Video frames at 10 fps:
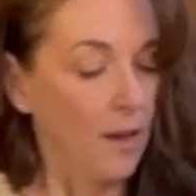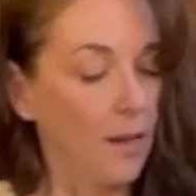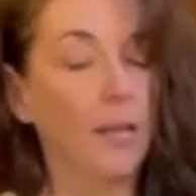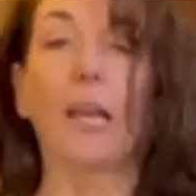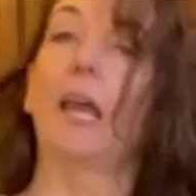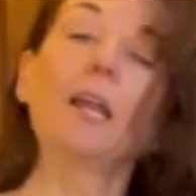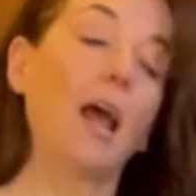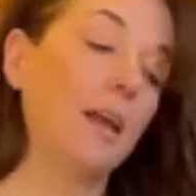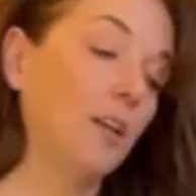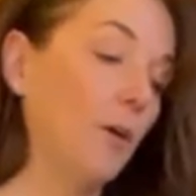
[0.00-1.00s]
And again,
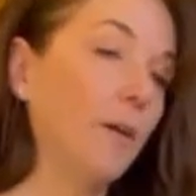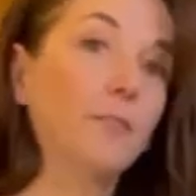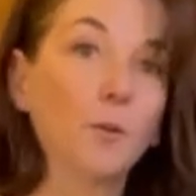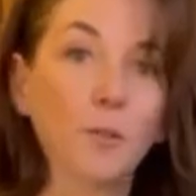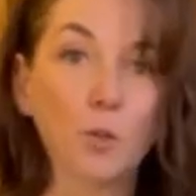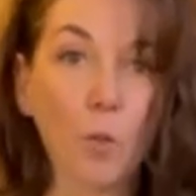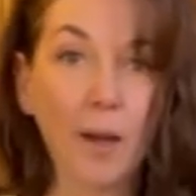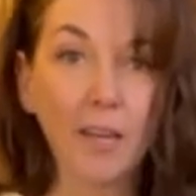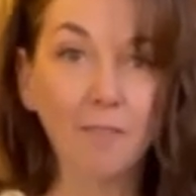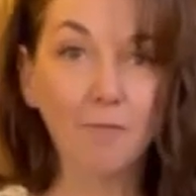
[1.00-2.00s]
I know everyone's
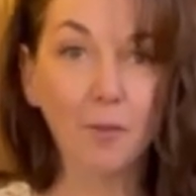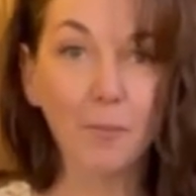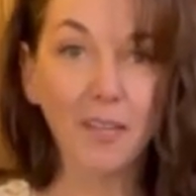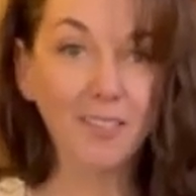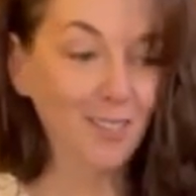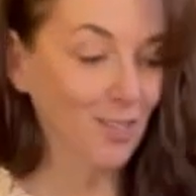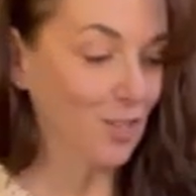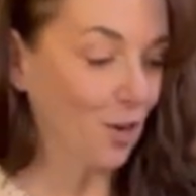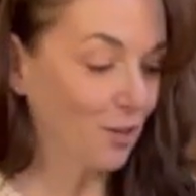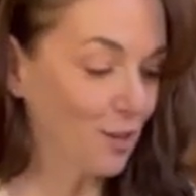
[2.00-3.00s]
waiting for me to
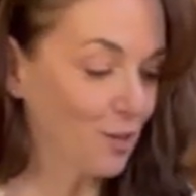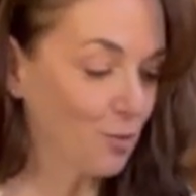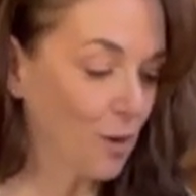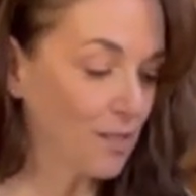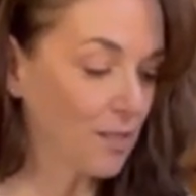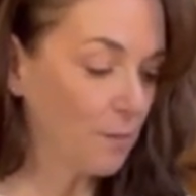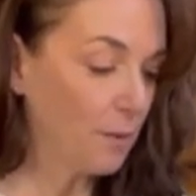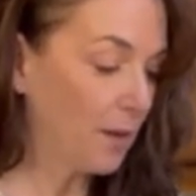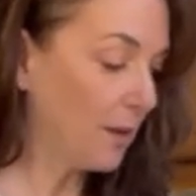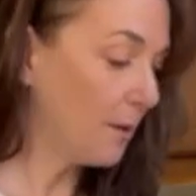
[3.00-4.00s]
start this
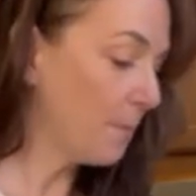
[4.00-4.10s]
recipe,